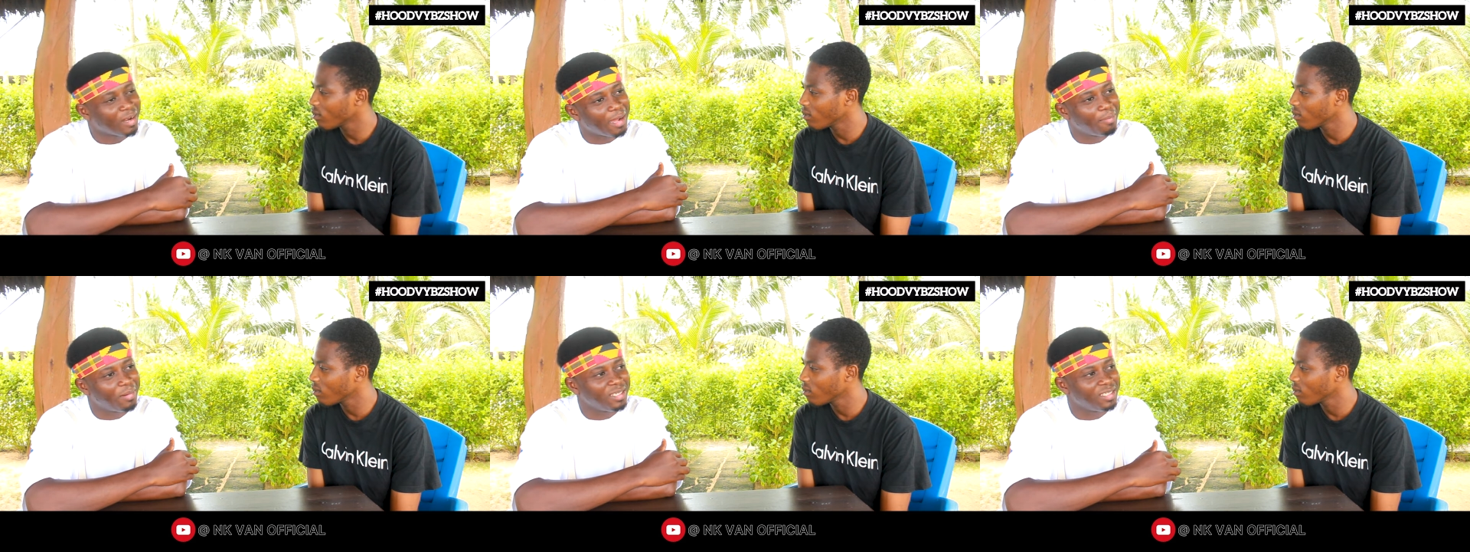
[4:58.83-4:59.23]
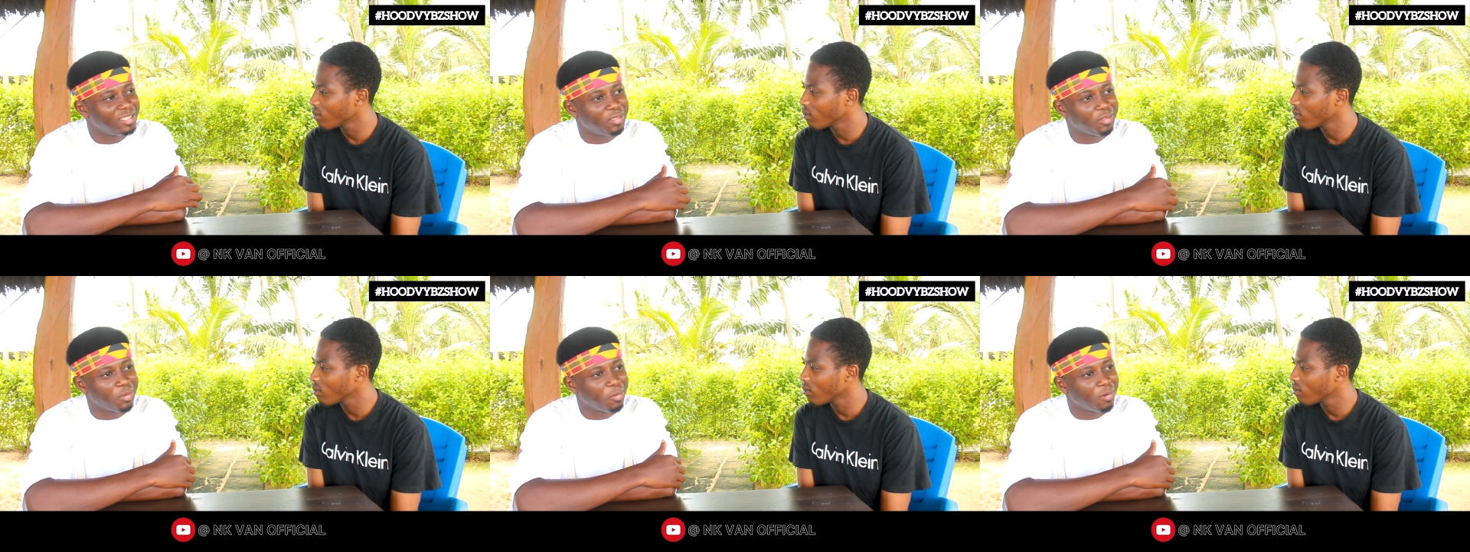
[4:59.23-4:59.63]
Speaker 1: call our place
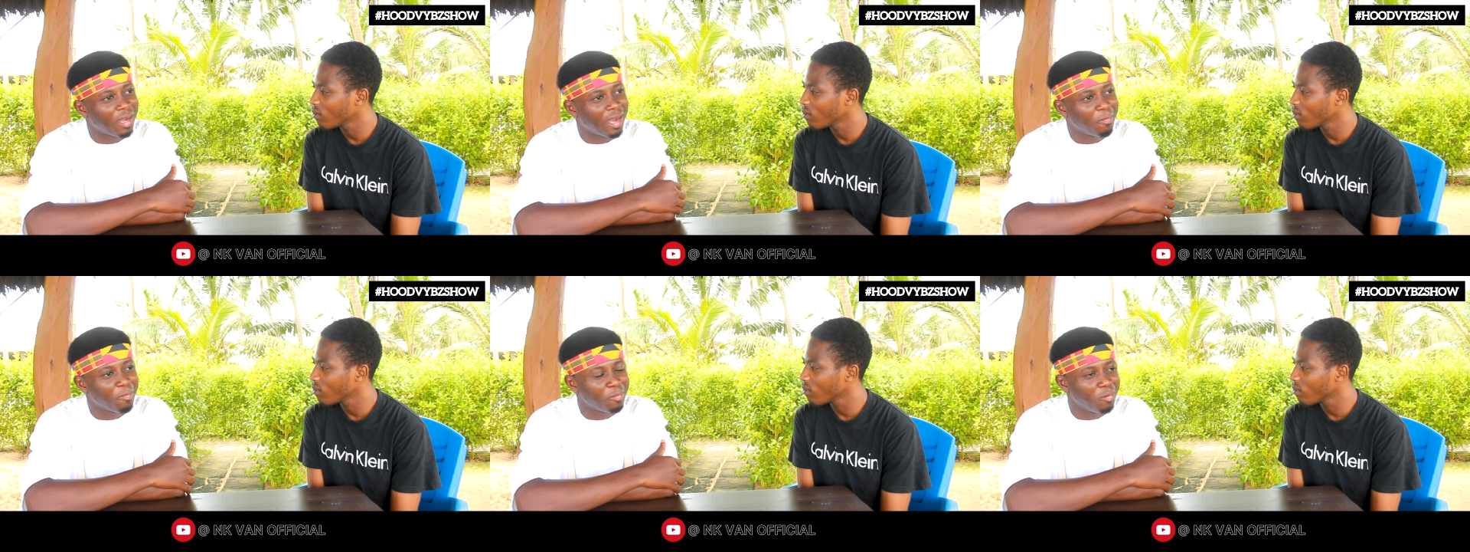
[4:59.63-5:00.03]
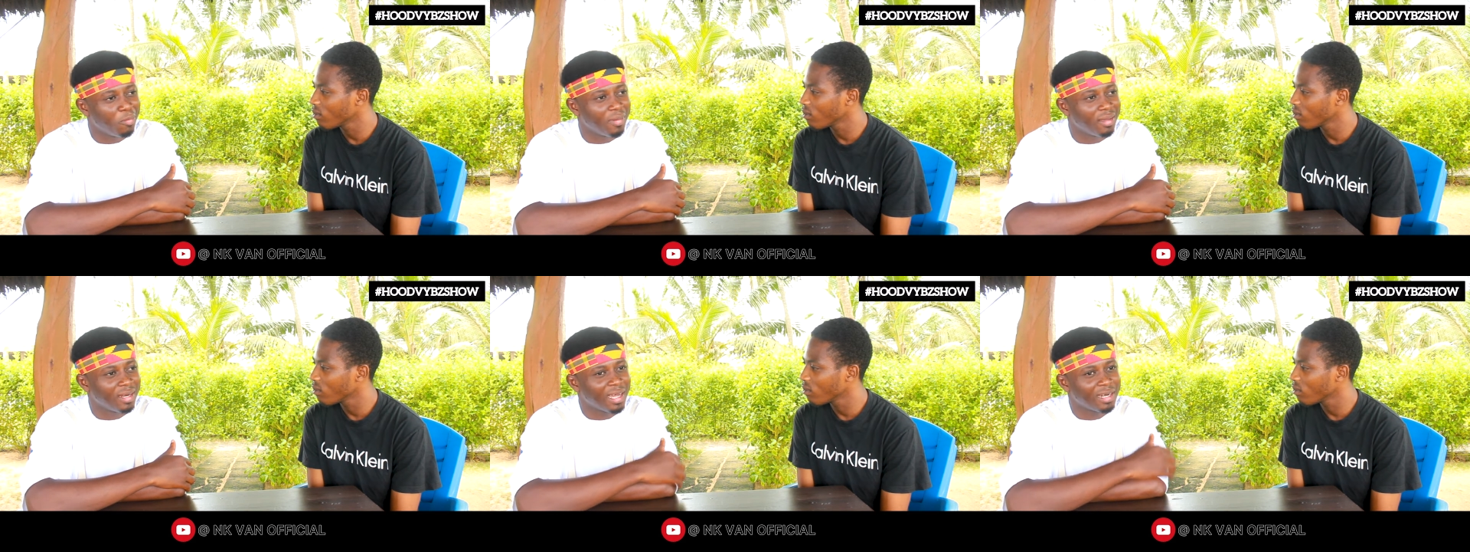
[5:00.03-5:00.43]
Tsito
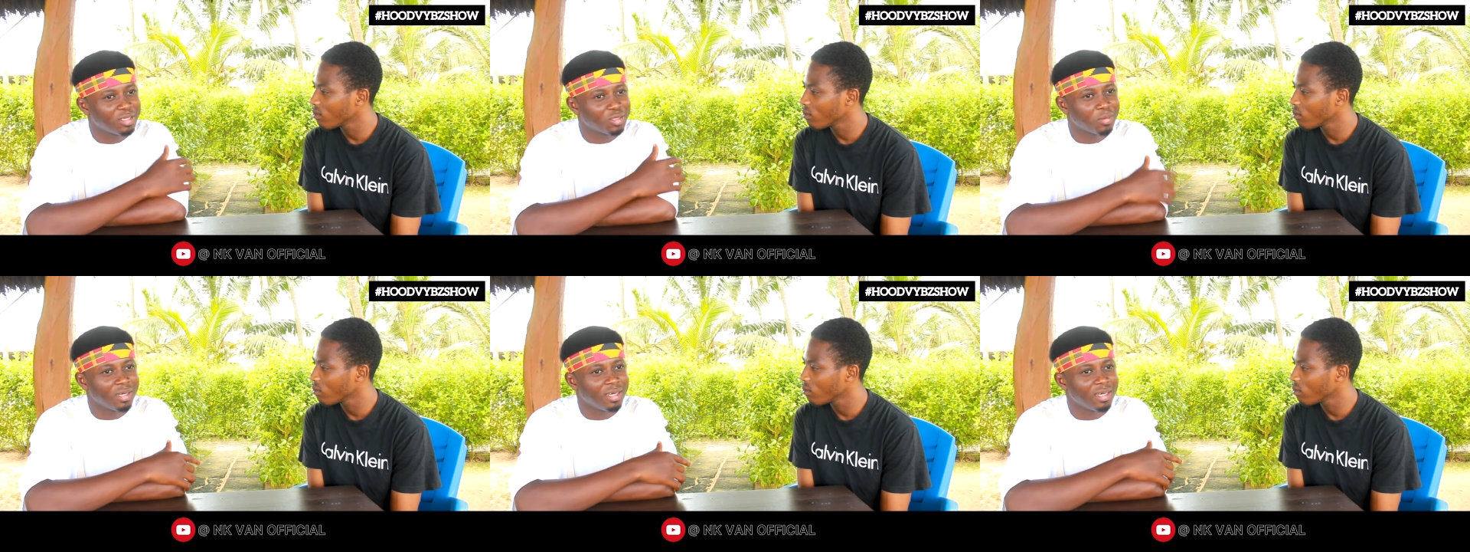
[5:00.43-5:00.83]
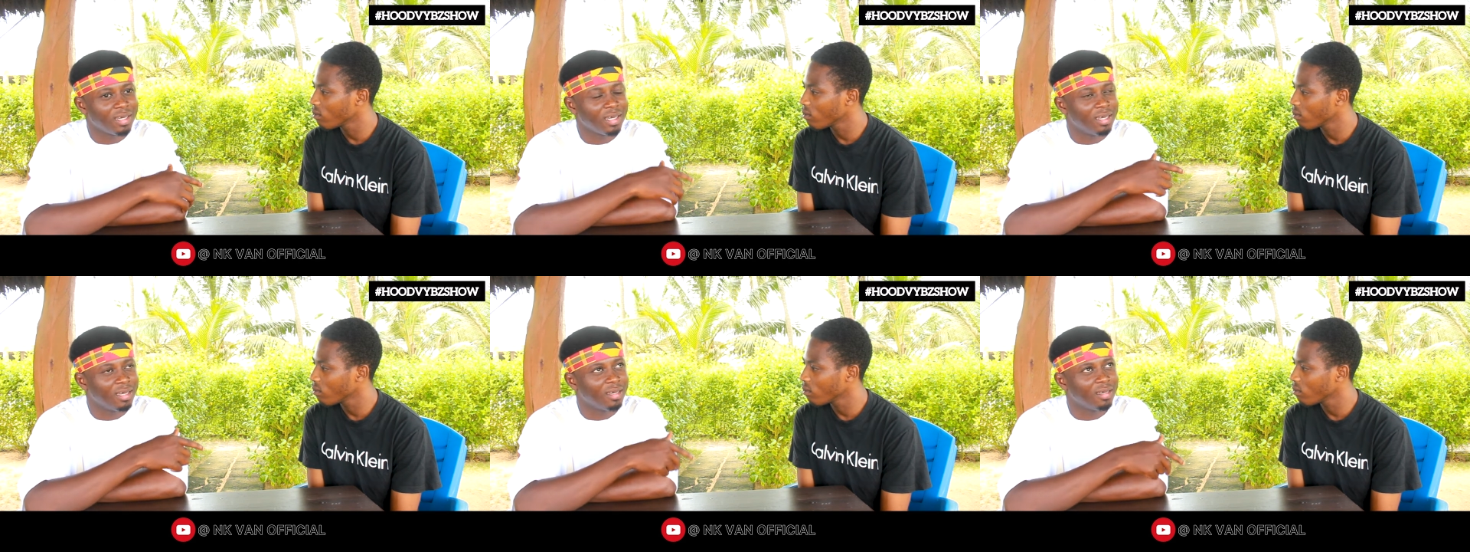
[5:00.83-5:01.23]
Awudome. That is where